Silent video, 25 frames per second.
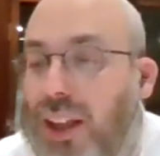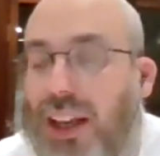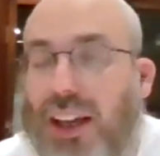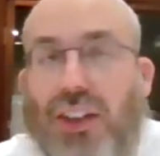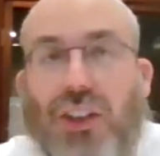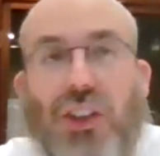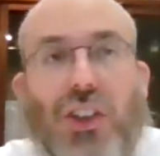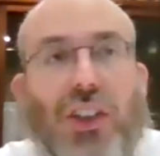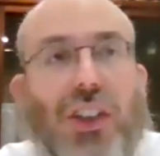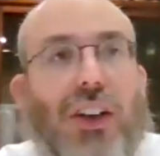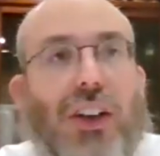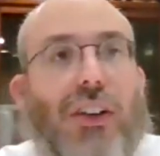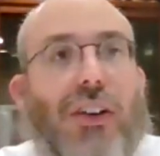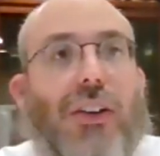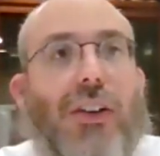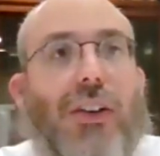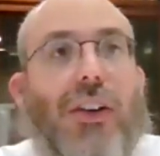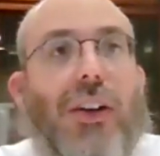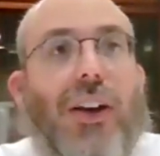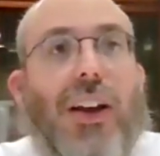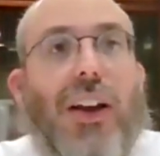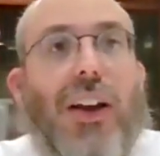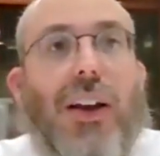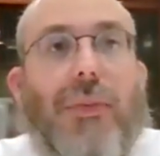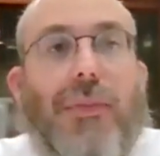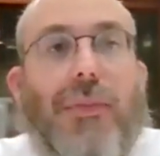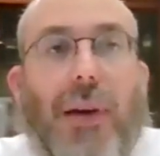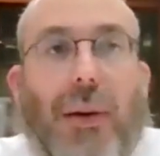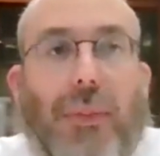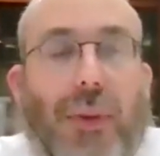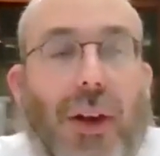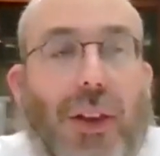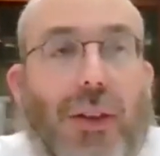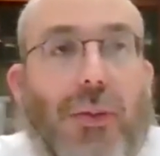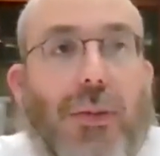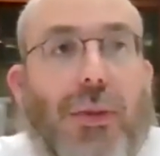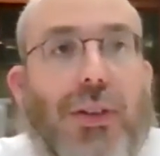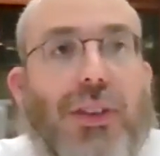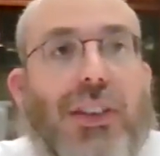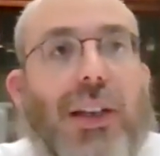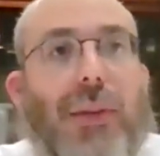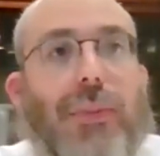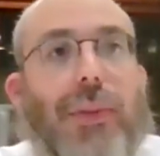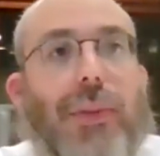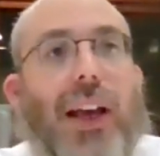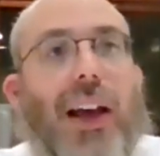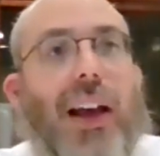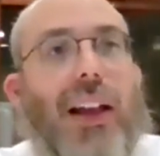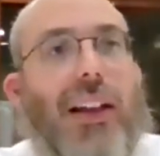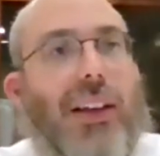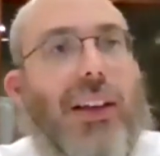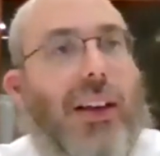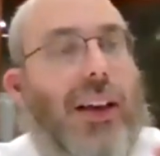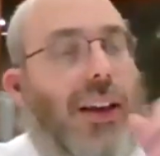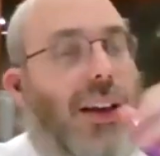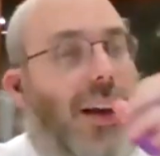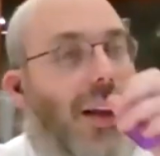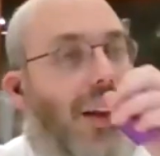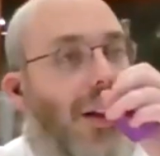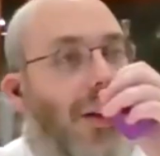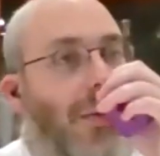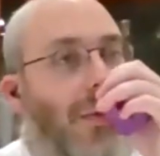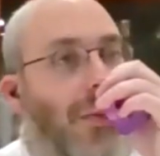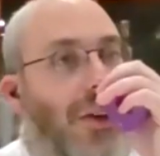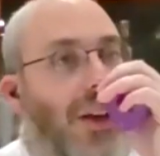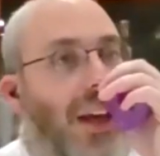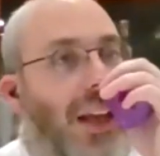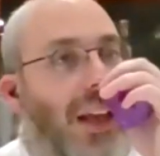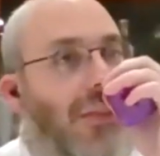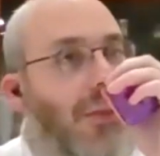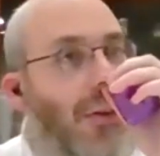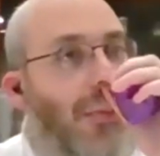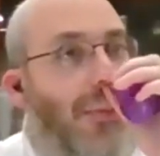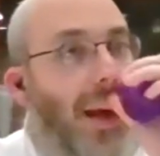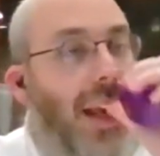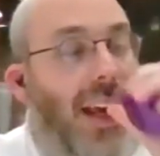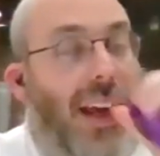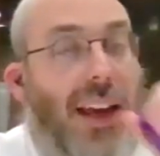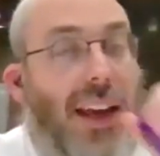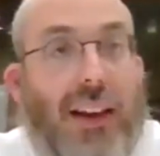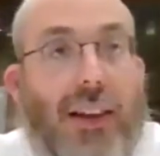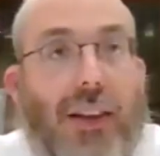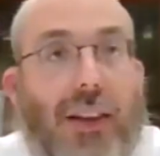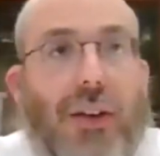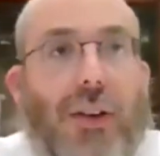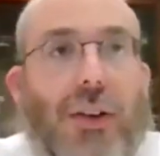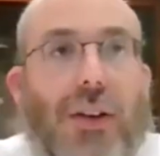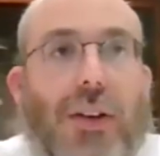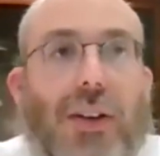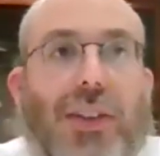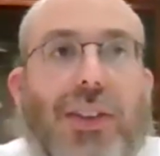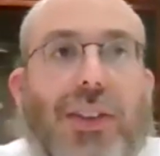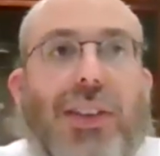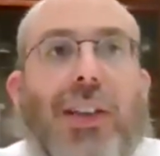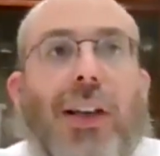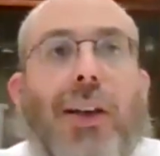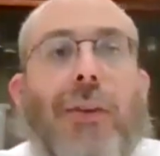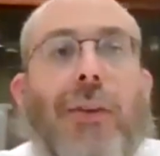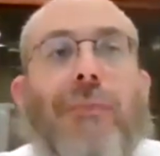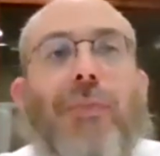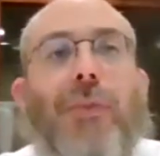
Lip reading: Each year, my mother will send me Chanukah geld. We'll get from my in-laws.